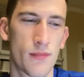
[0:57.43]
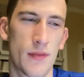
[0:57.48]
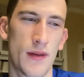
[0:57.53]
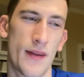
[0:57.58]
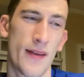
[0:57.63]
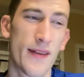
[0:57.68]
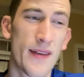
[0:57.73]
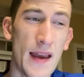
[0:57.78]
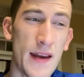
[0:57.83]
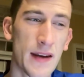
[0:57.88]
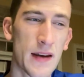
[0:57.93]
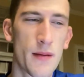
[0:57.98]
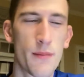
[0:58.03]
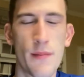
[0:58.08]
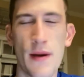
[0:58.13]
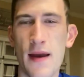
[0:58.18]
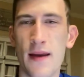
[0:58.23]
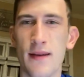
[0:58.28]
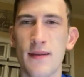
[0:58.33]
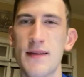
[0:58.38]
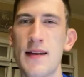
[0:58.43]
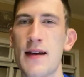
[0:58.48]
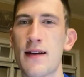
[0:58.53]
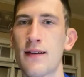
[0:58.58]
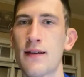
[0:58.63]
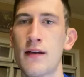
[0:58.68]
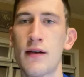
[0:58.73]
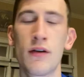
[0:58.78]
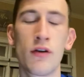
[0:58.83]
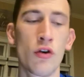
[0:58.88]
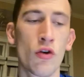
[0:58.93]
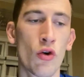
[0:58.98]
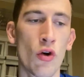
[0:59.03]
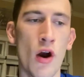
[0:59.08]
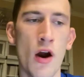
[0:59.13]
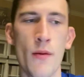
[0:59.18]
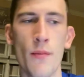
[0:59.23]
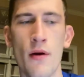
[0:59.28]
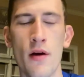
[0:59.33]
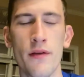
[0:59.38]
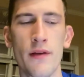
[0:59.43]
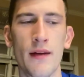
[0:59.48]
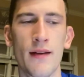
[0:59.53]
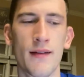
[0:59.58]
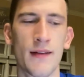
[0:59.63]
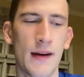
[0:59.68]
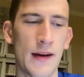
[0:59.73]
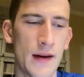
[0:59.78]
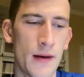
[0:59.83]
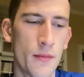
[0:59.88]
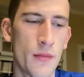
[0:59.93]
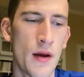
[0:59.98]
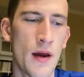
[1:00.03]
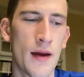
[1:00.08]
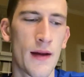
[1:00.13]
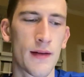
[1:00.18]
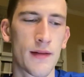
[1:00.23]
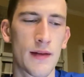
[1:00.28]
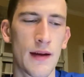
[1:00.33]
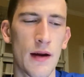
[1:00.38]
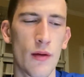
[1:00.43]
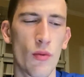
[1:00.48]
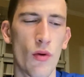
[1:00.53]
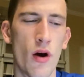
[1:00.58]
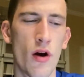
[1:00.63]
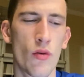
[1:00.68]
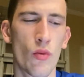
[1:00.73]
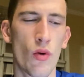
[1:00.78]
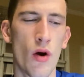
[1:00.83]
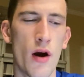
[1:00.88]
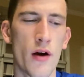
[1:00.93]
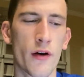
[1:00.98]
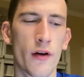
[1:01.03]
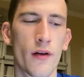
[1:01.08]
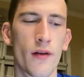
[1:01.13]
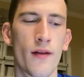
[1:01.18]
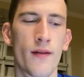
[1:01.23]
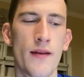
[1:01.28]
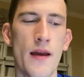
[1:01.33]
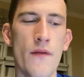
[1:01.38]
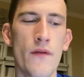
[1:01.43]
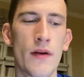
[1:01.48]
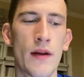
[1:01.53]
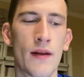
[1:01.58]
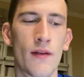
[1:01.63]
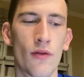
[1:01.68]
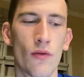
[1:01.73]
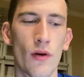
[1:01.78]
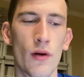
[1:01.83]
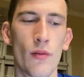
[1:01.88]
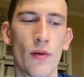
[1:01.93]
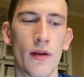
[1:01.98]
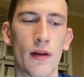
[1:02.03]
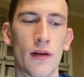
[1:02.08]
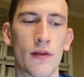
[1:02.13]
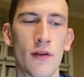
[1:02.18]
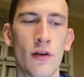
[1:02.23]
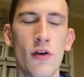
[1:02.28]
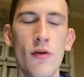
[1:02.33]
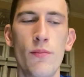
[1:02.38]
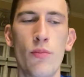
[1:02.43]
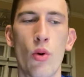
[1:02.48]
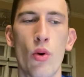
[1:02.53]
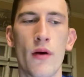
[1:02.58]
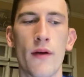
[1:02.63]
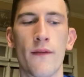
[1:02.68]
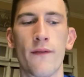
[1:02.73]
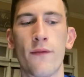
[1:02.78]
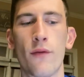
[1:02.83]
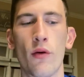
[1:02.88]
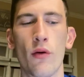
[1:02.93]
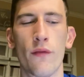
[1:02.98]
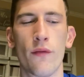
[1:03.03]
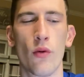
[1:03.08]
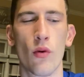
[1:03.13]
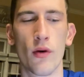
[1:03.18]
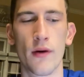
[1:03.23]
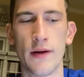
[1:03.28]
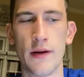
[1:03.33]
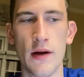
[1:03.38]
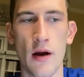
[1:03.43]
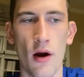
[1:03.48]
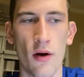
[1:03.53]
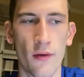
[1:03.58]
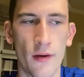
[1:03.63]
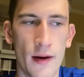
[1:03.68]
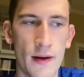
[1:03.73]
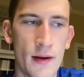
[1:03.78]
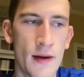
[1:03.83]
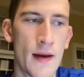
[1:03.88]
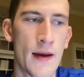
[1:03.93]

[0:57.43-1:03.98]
second best next to DeGrom on this team, Taijuan Walker, 7-3 with a 2.44 ERA